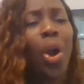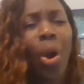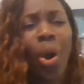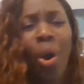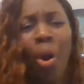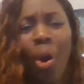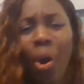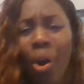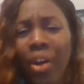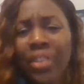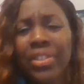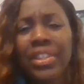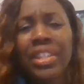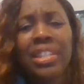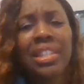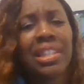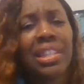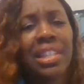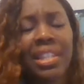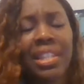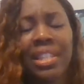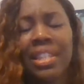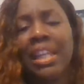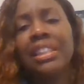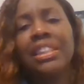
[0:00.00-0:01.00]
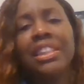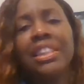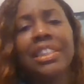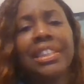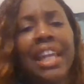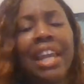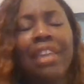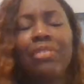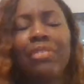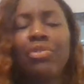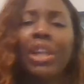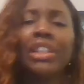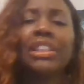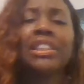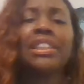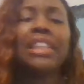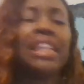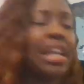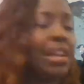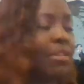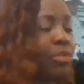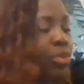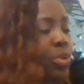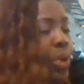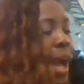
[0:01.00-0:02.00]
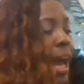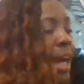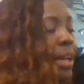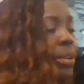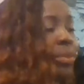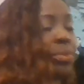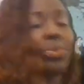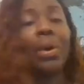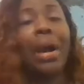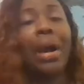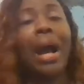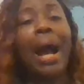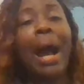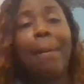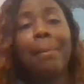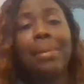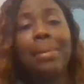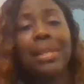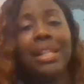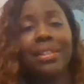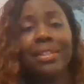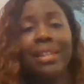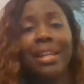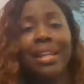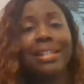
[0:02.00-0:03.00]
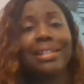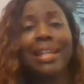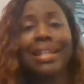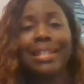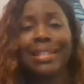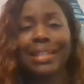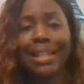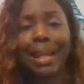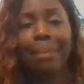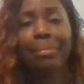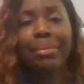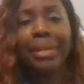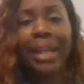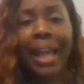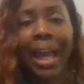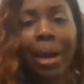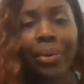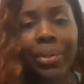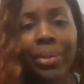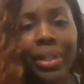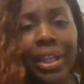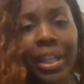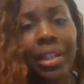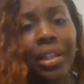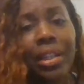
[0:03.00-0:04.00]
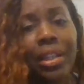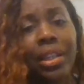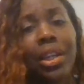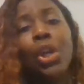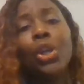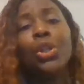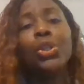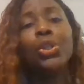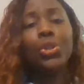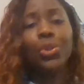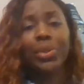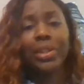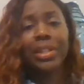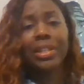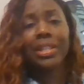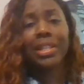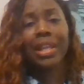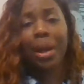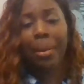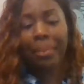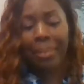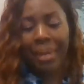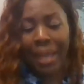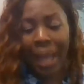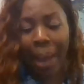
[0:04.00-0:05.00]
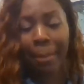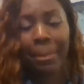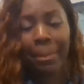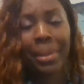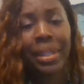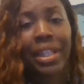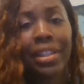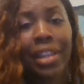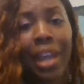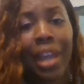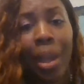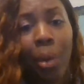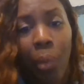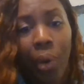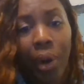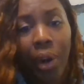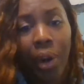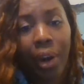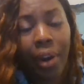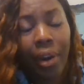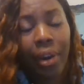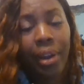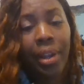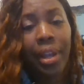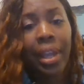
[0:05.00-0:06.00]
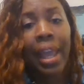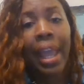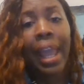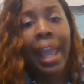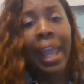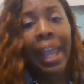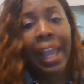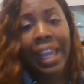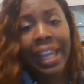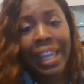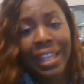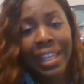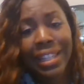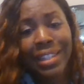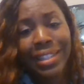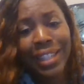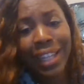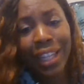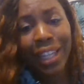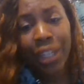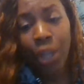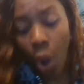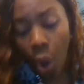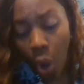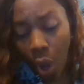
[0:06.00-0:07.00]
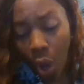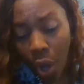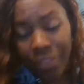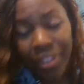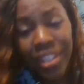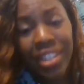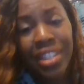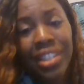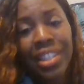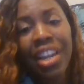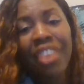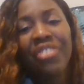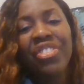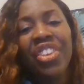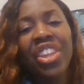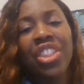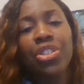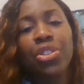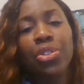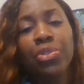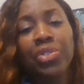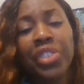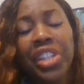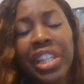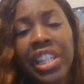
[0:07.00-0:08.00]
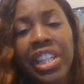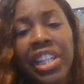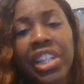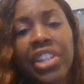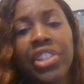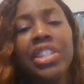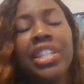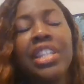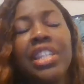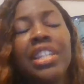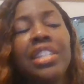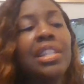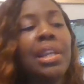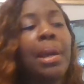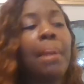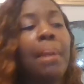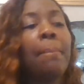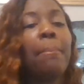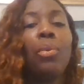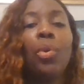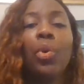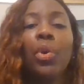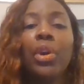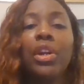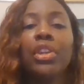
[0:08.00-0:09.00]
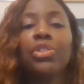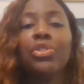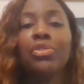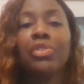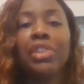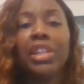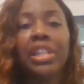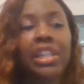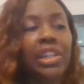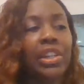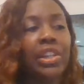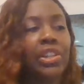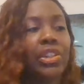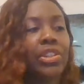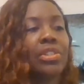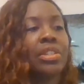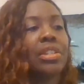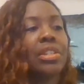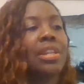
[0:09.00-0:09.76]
all this list I just gave you. I don't know how many things. I stopped counting. You can tell me how many they were. He's done all this stuff in 3 years. He's done more in 3 years